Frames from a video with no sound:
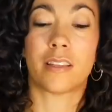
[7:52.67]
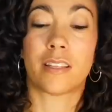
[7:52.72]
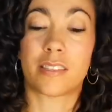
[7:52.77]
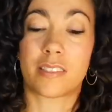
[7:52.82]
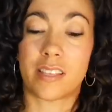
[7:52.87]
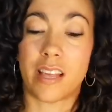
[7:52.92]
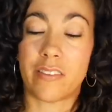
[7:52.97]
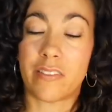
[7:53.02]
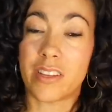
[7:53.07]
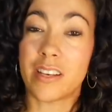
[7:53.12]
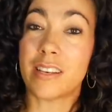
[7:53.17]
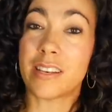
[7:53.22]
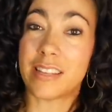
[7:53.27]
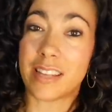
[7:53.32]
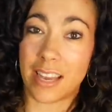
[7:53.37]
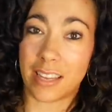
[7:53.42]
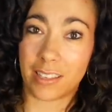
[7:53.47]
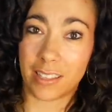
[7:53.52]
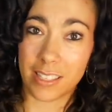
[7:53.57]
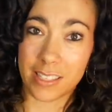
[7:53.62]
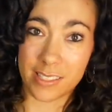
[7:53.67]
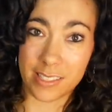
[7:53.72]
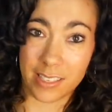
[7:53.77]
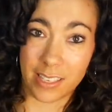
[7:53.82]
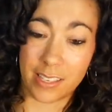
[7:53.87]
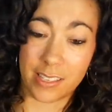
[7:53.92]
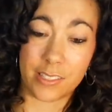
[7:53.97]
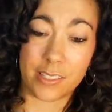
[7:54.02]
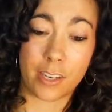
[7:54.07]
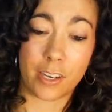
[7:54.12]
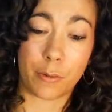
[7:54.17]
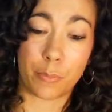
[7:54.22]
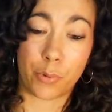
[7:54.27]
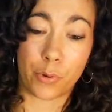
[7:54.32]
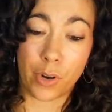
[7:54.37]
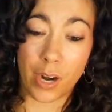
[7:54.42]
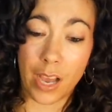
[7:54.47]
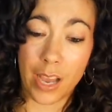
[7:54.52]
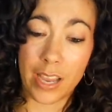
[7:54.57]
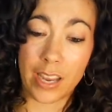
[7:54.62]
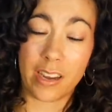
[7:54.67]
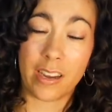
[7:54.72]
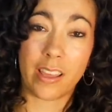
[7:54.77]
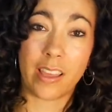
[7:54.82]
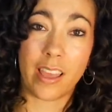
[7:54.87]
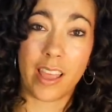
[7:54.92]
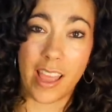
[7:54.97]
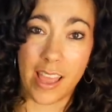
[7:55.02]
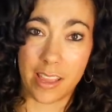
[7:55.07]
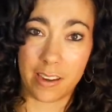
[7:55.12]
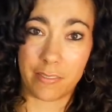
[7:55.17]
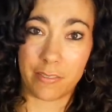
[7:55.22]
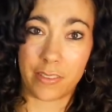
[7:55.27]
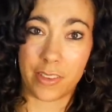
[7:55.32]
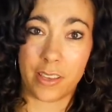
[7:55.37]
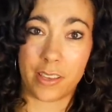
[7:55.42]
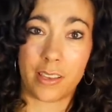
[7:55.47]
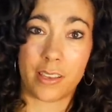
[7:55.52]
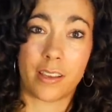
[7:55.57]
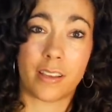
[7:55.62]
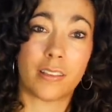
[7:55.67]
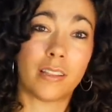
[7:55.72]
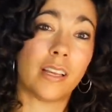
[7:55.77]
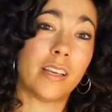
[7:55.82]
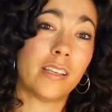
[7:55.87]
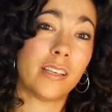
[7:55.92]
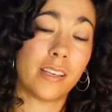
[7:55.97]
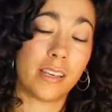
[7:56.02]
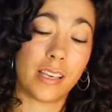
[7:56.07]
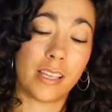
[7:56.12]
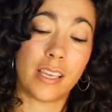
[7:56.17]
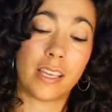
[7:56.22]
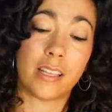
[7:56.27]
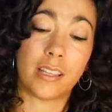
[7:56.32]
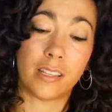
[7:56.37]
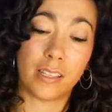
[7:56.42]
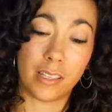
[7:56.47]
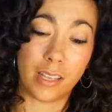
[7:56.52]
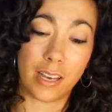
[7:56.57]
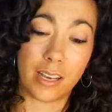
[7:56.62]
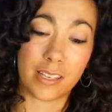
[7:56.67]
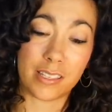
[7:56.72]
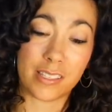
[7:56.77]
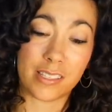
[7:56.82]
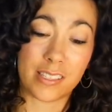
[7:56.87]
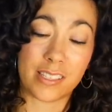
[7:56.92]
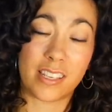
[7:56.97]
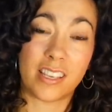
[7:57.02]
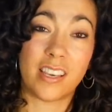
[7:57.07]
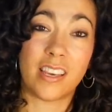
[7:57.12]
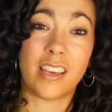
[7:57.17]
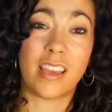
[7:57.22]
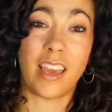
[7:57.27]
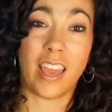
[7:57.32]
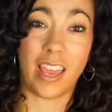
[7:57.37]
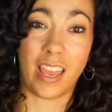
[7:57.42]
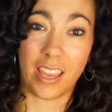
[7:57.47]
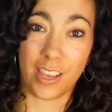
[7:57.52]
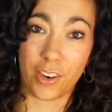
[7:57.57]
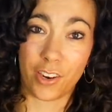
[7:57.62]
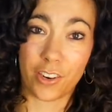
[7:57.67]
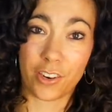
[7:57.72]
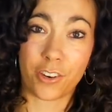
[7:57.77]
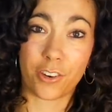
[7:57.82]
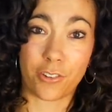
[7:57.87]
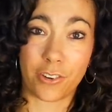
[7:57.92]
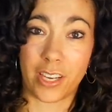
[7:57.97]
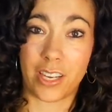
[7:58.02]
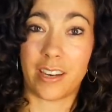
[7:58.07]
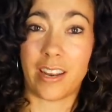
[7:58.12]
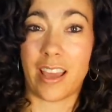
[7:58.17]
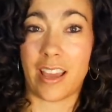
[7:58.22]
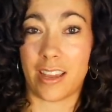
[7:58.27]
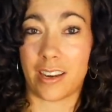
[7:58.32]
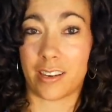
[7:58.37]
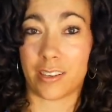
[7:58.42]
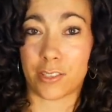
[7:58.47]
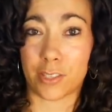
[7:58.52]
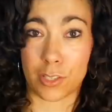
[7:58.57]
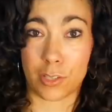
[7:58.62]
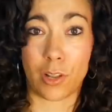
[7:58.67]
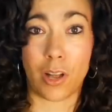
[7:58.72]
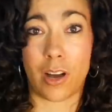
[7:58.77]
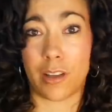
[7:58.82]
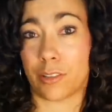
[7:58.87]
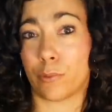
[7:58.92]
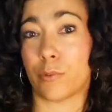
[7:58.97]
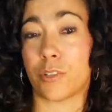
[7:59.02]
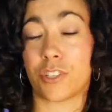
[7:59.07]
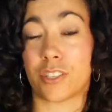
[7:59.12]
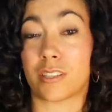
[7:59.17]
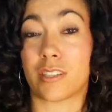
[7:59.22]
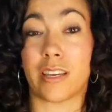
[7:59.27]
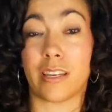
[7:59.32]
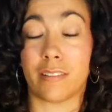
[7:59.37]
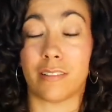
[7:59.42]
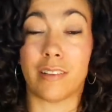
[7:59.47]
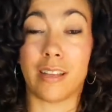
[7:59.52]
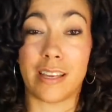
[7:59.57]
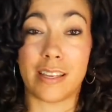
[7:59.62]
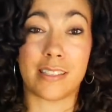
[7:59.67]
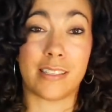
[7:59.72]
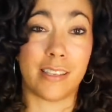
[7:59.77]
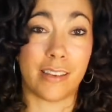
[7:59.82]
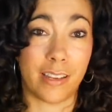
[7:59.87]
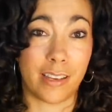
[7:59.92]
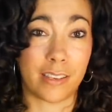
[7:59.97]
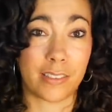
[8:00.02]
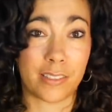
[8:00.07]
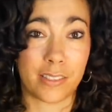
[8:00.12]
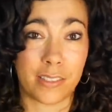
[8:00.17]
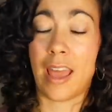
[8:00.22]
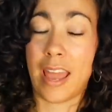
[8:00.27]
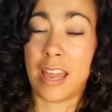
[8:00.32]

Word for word: The 7 deadly sins are pride, envy, gluttony, lust, anger, greed, and sloth, which is like laziness.